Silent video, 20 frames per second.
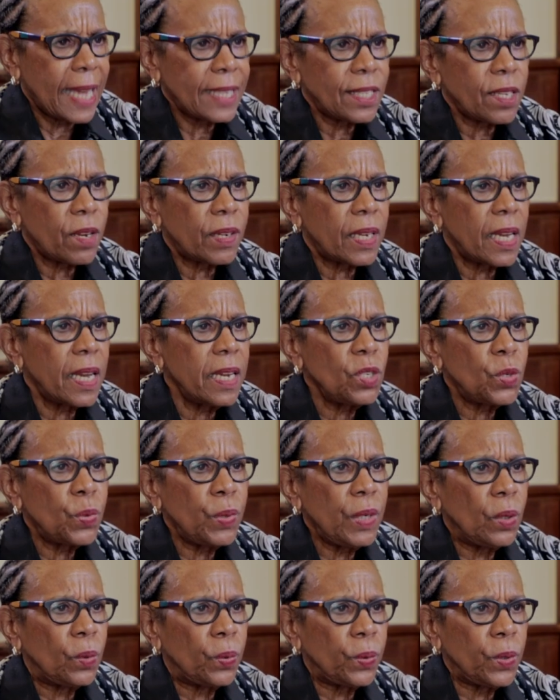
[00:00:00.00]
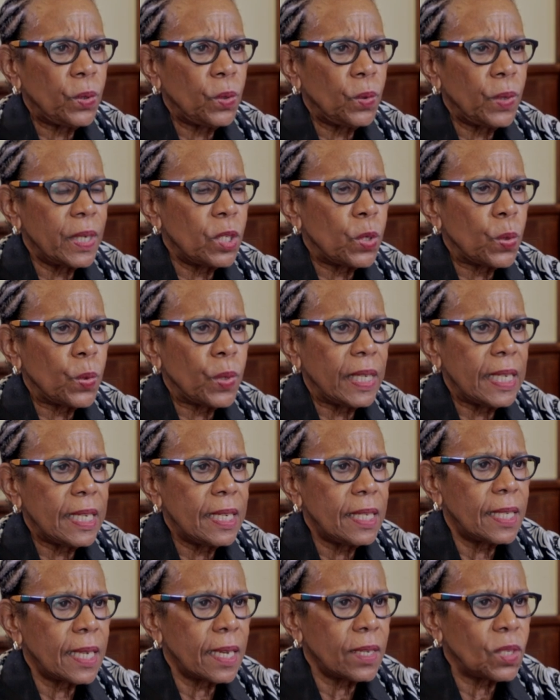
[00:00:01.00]
As our country grew into an
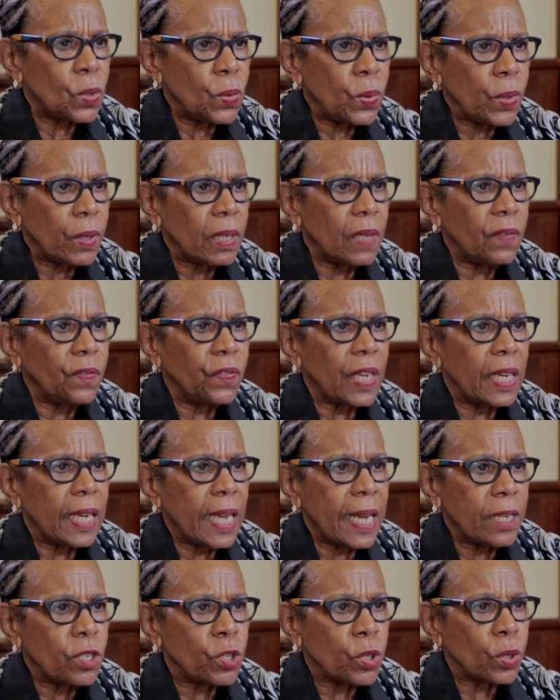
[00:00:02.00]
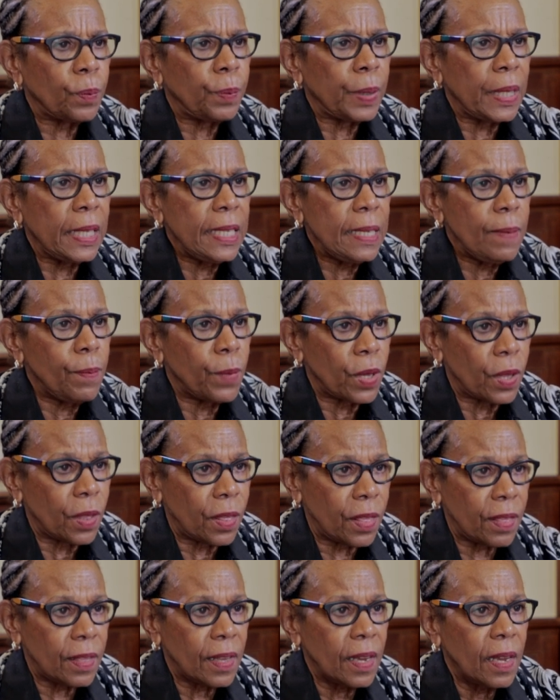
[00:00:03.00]
industrial and financial
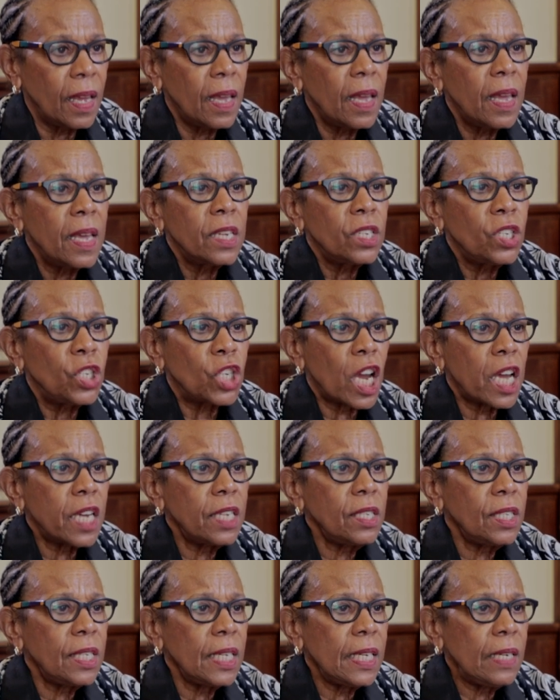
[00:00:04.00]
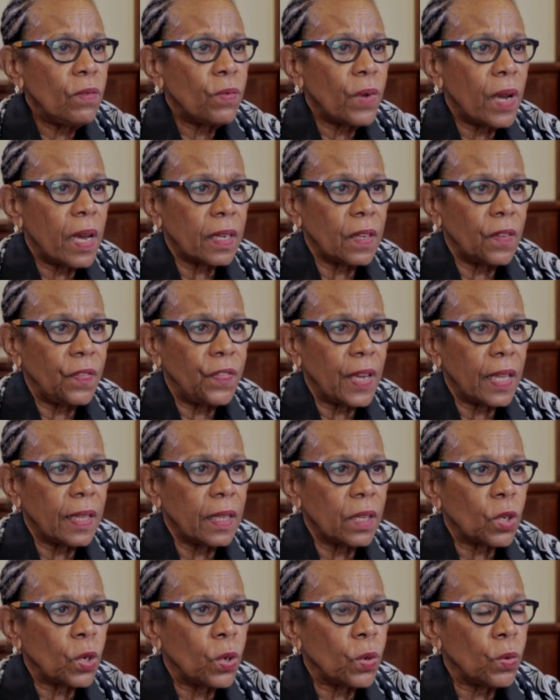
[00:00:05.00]
behemoth, John D.
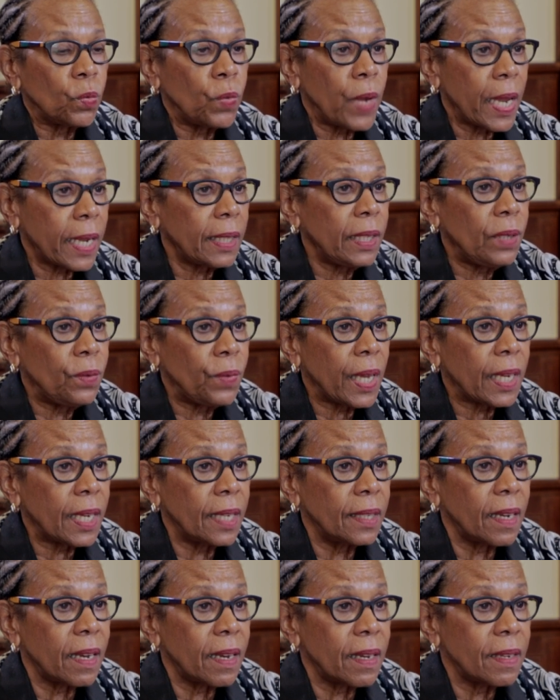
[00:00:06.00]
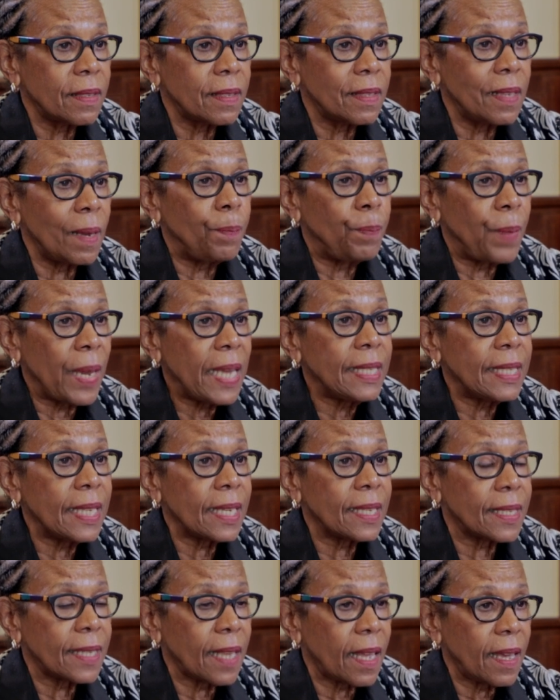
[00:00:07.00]
Rockefeller correctly recognized that
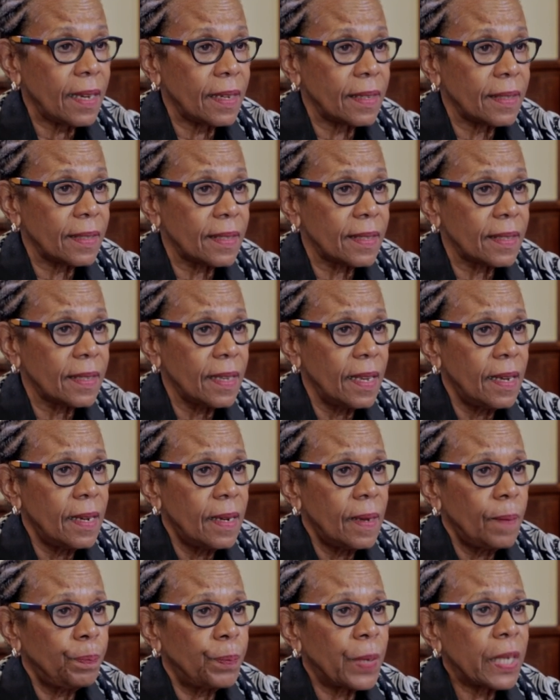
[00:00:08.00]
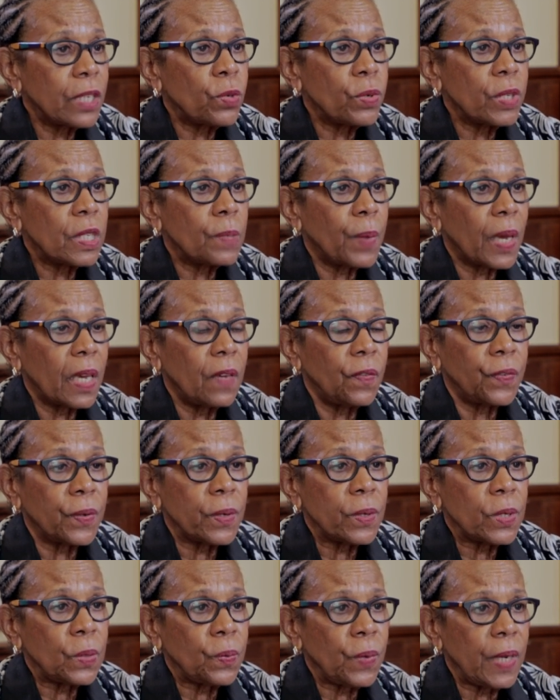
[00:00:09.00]
basic science buttressed by
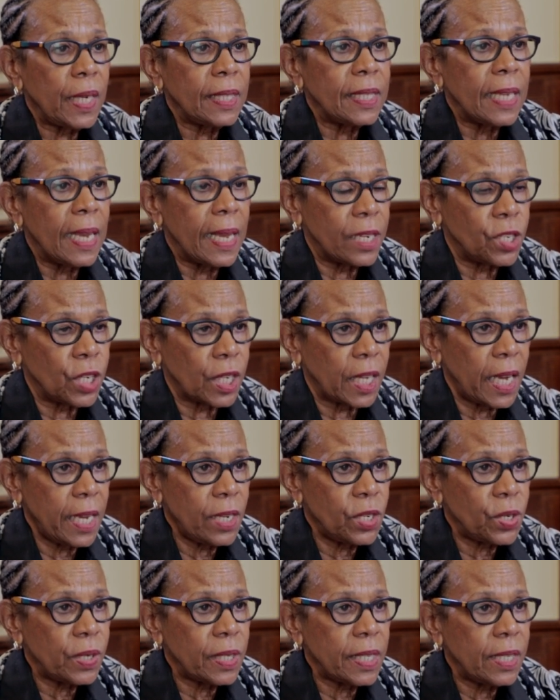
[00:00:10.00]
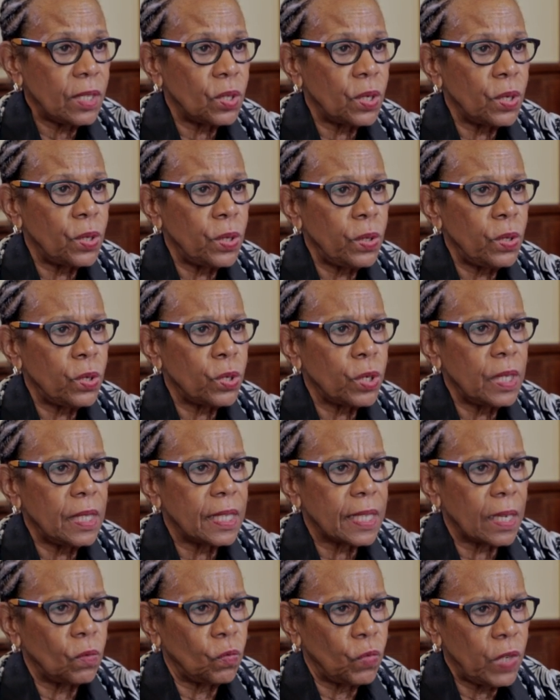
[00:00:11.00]
first rate educational
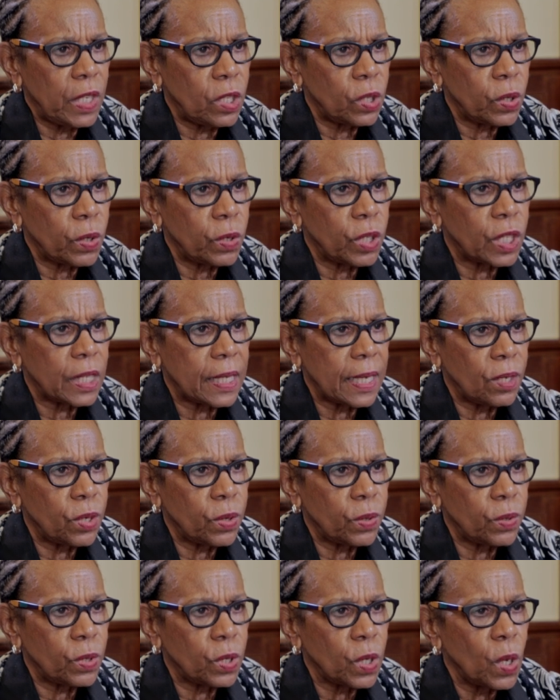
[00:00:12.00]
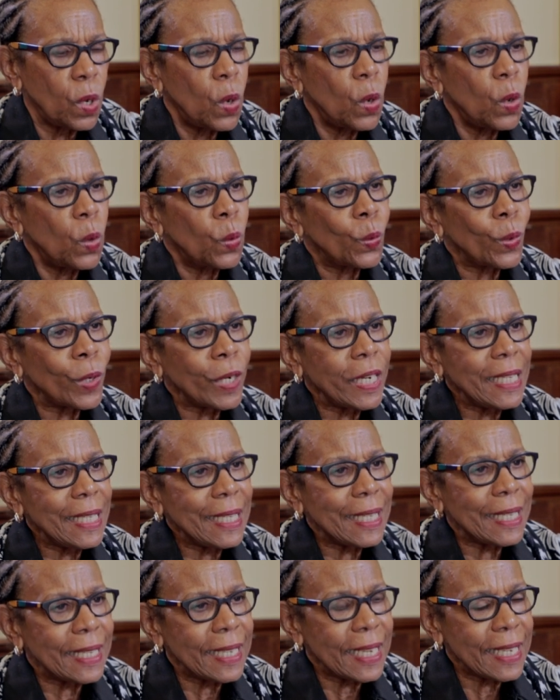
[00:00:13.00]
institutions and research centers, were
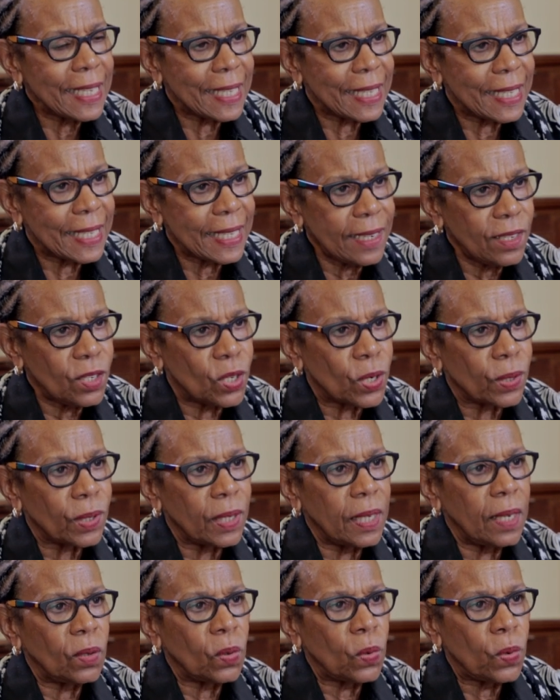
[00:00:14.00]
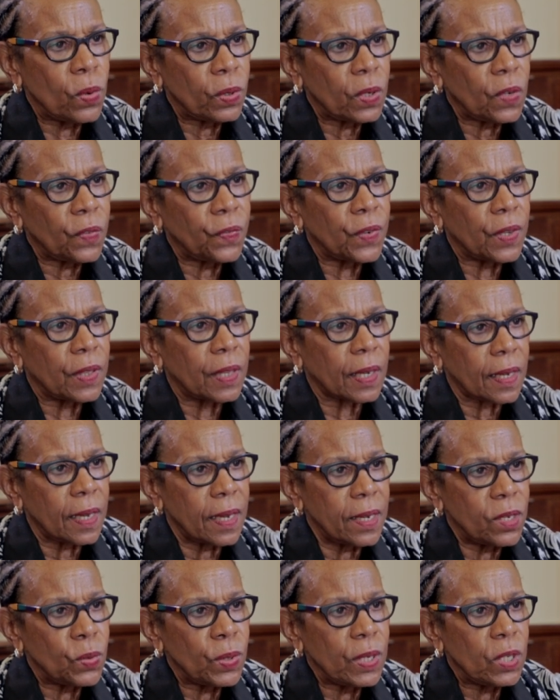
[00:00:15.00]
in essential in order for the
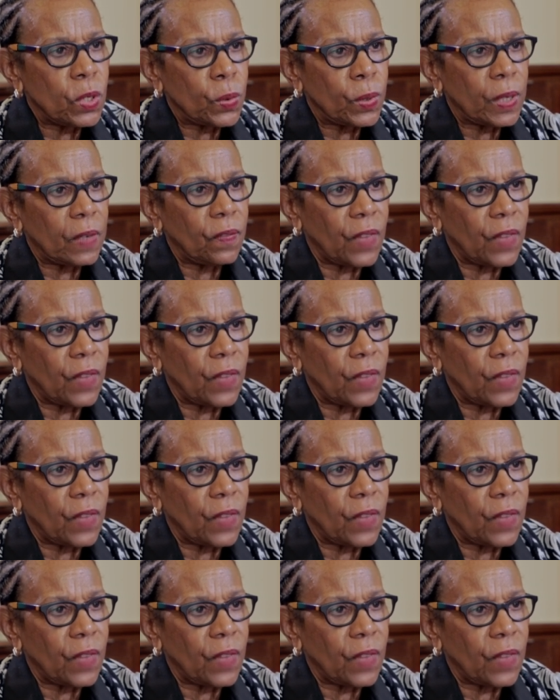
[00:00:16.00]
country to